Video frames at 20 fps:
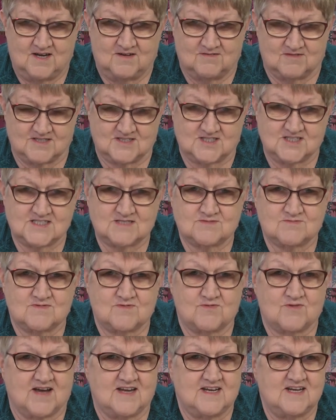We're just
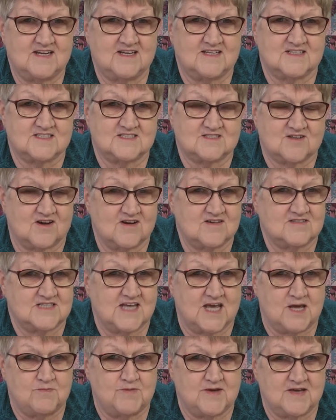ready to start
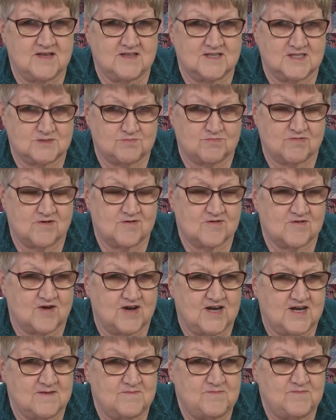taping this
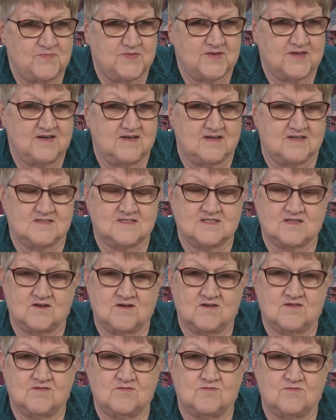program, and
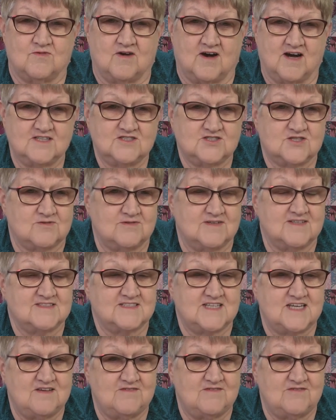so watch Quilt
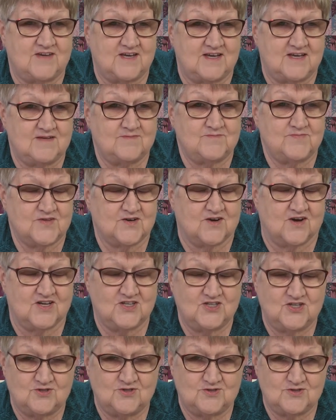TV
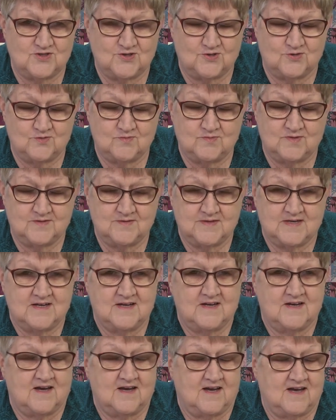on YouTube.
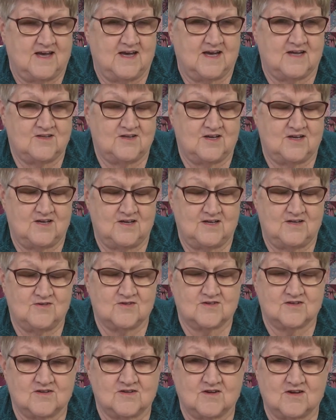And you
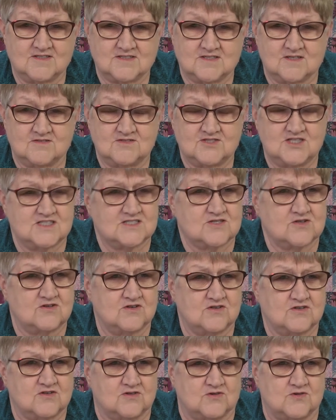also just
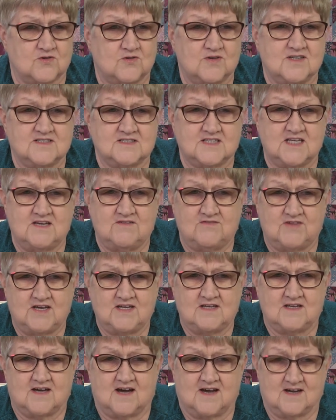Google
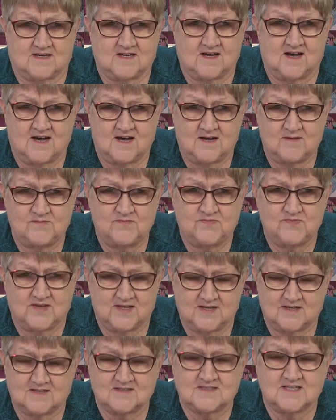quilttv.com.
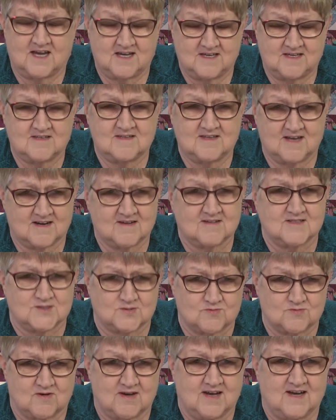It'll take you there as
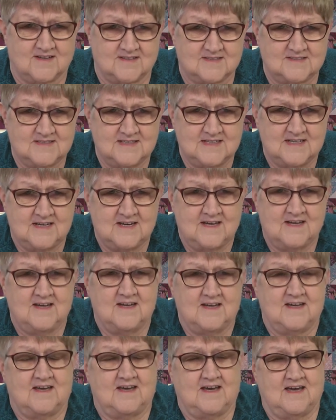well.
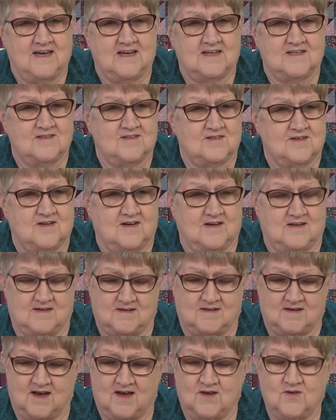And
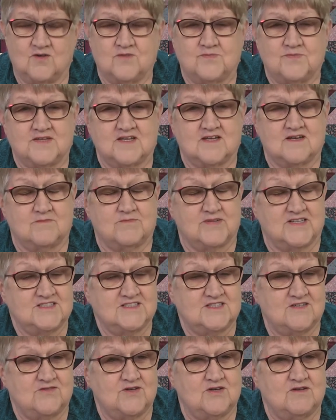uh, I hope that a bunch
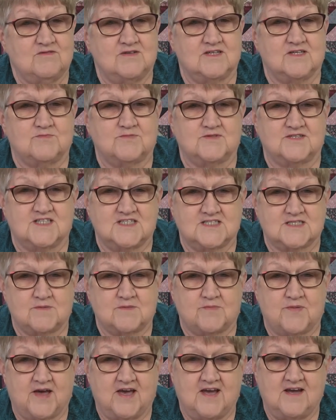of you will
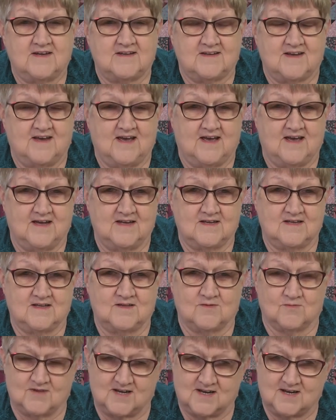participate. And
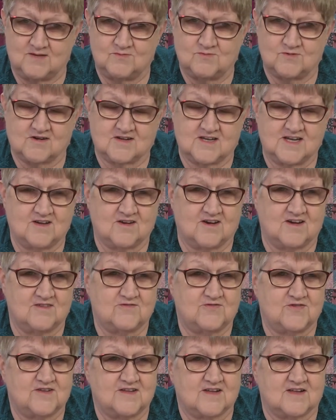the one I'm working on
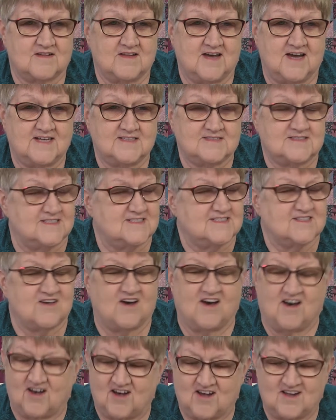for the class is
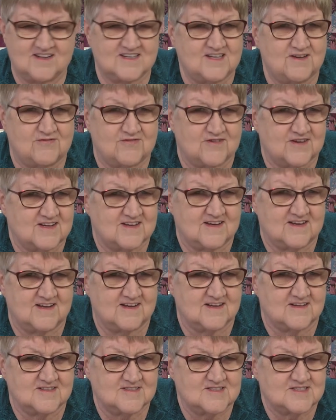all different
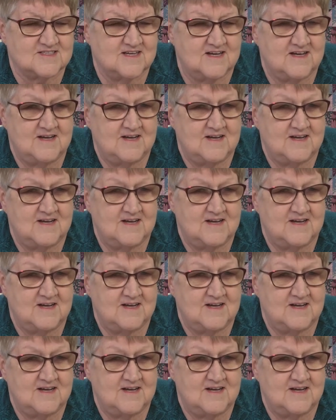colors.